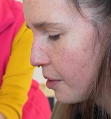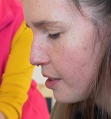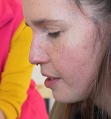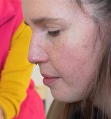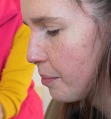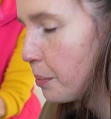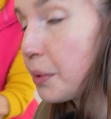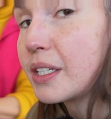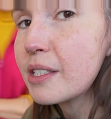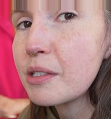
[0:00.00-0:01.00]
it's
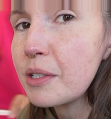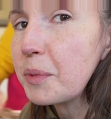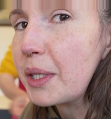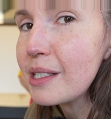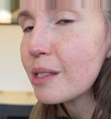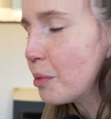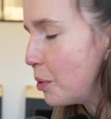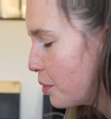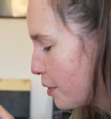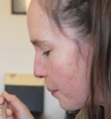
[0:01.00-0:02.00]
pretty silky
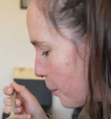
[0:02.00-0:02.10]
smooth.